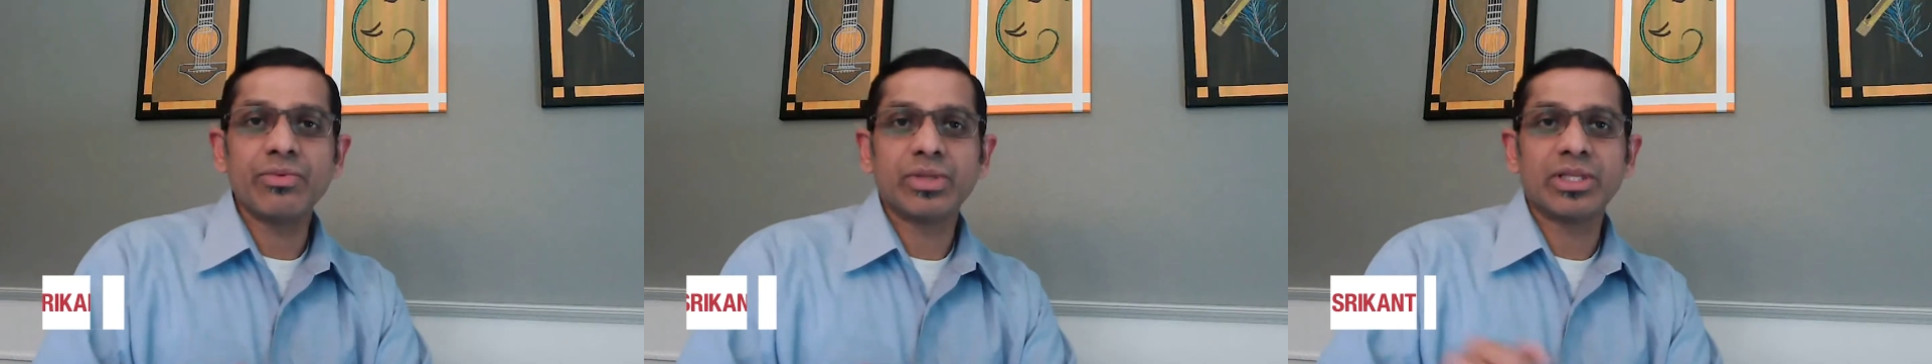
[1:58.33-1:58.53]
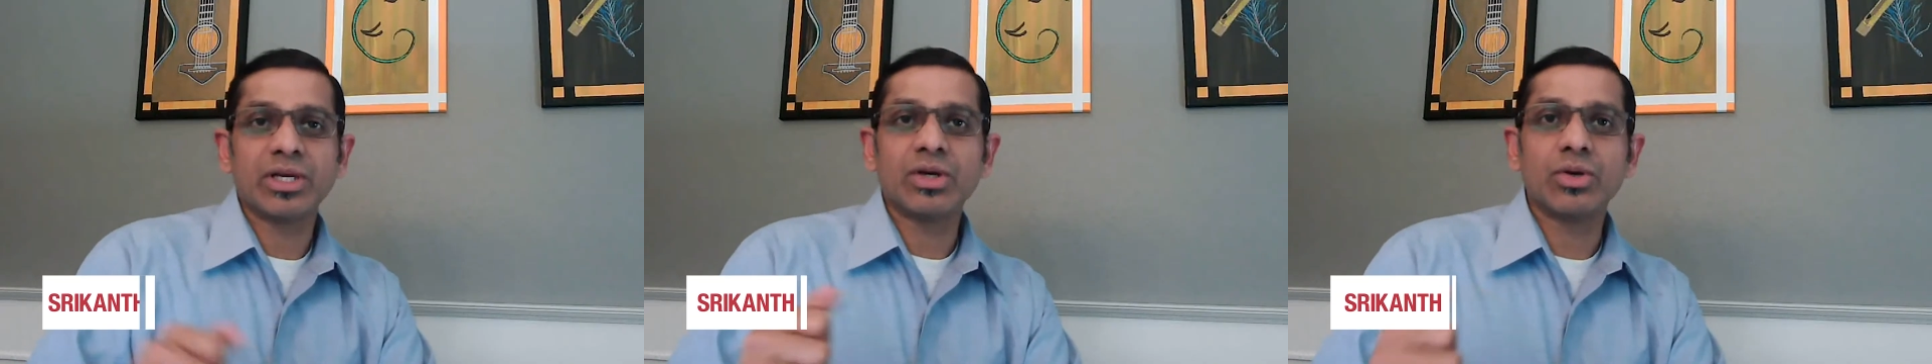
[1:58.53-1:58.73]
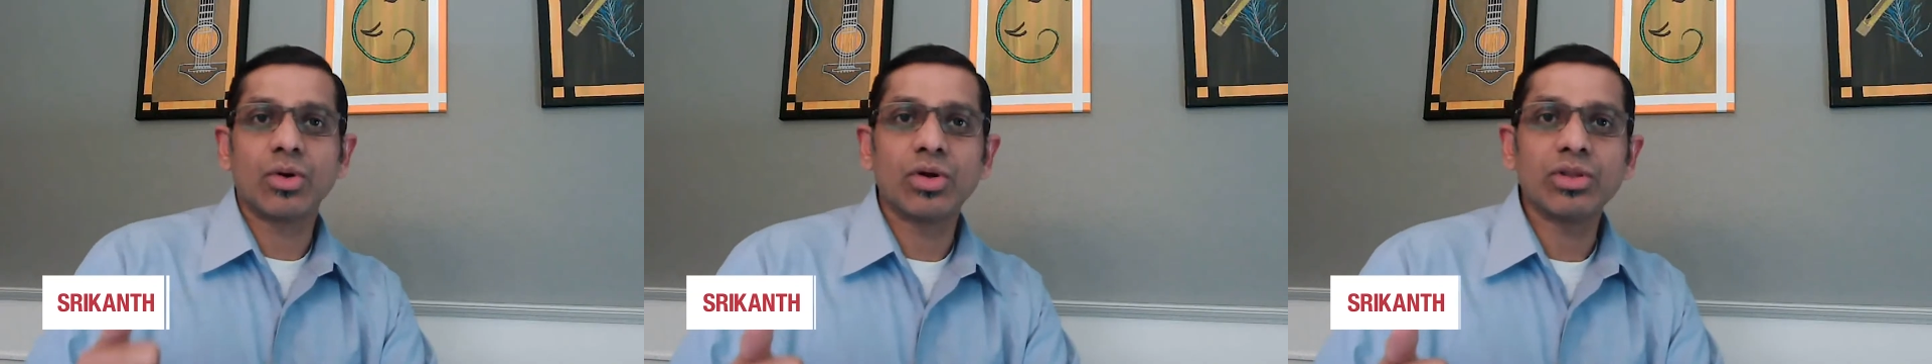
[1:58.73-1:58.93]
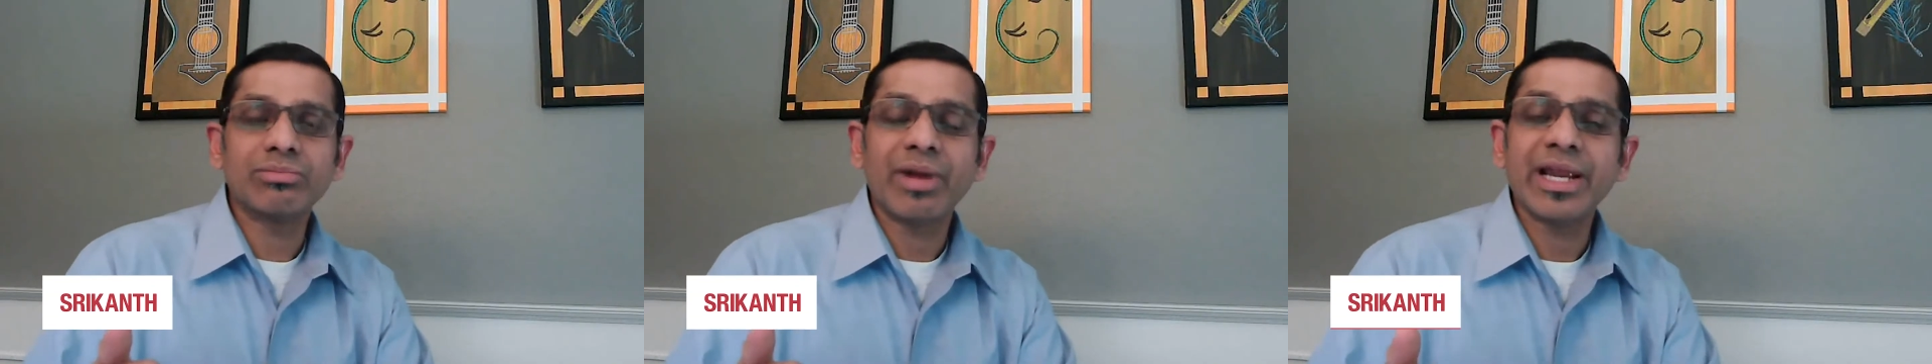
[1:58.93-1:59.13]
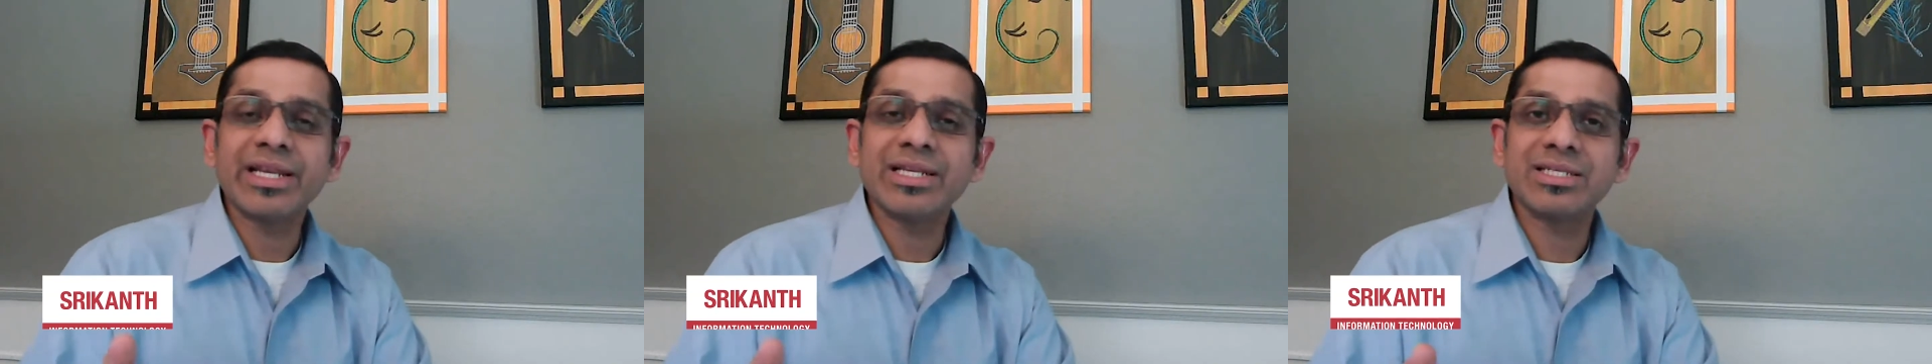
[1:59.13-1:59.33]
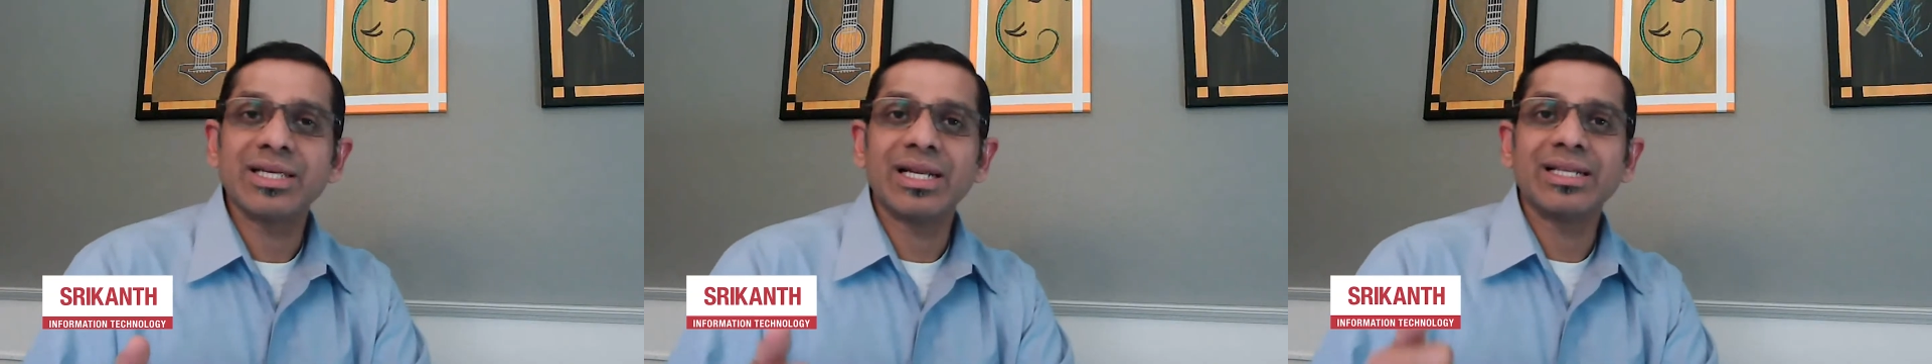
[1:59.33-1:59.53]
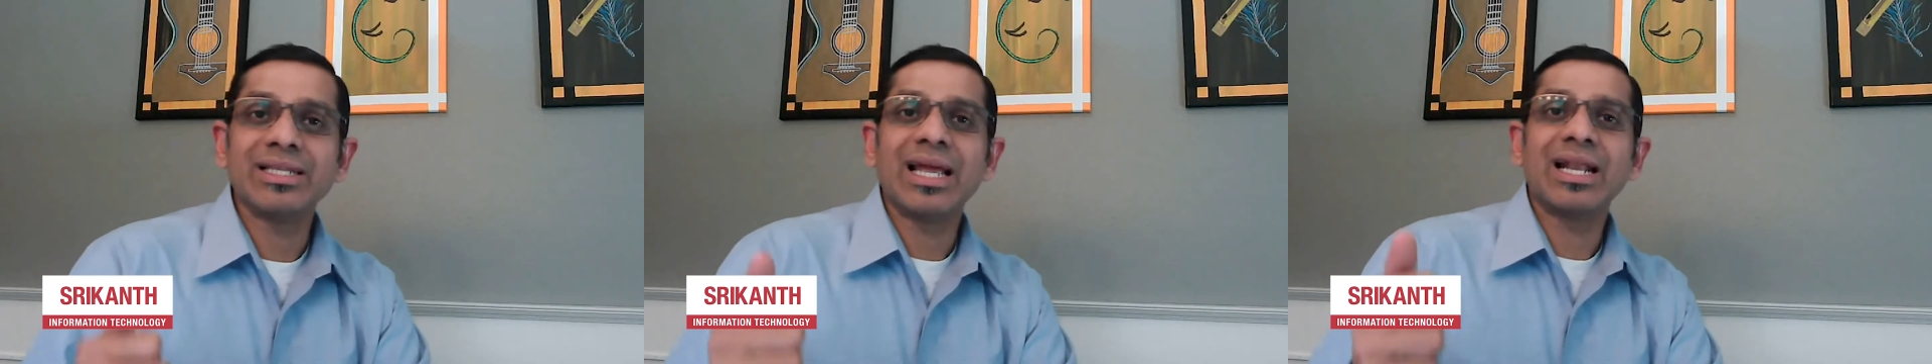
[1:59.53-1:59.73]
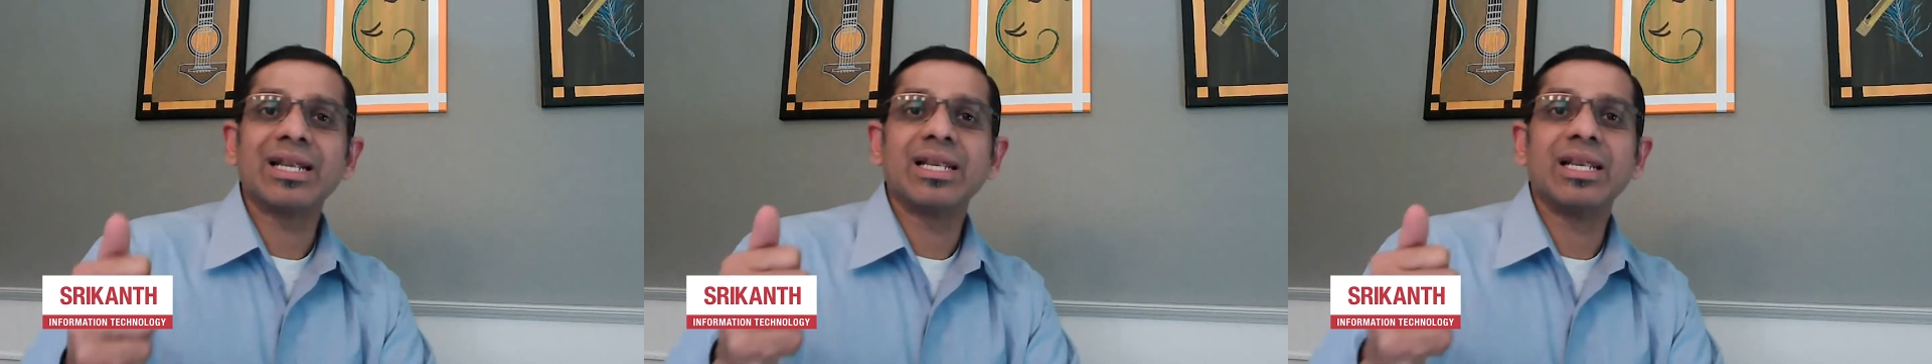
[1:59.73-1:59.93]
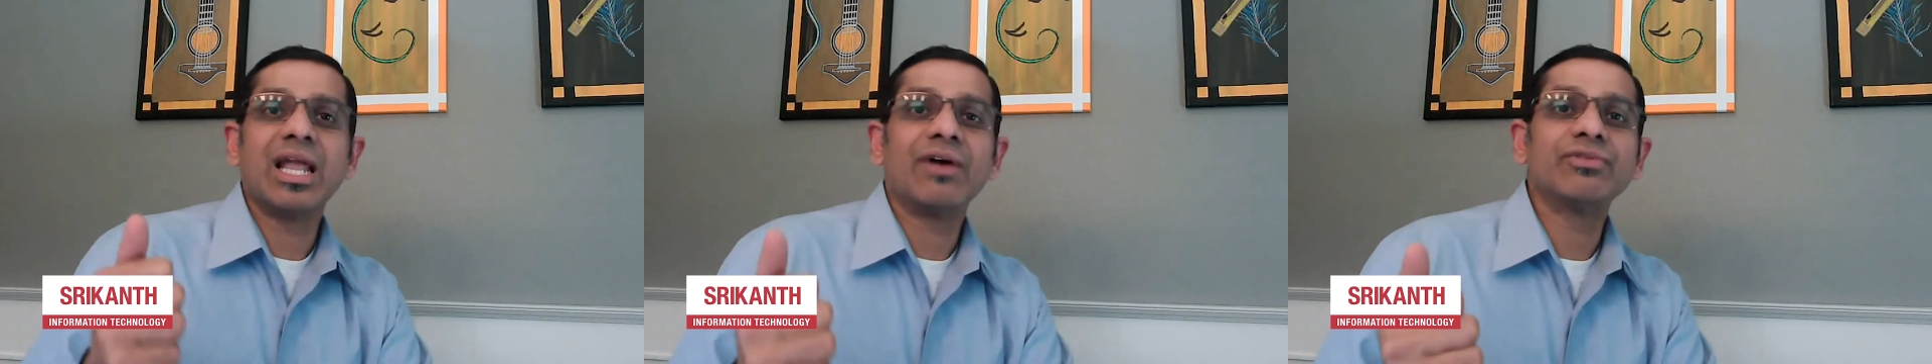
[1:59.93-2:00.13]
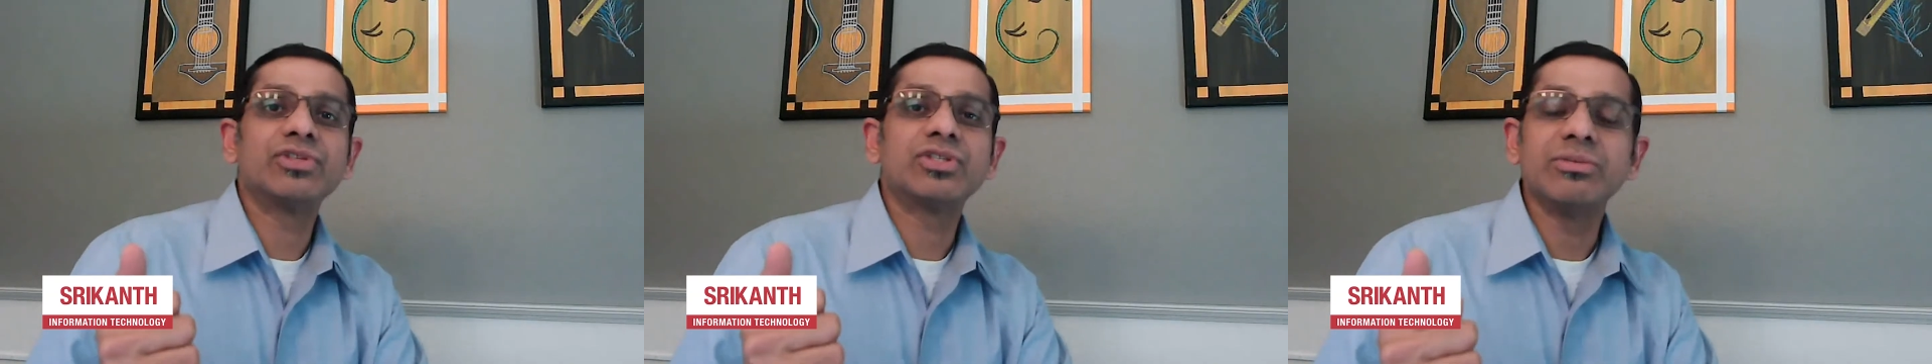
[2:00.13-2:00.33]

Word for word: with a growth mindset that loves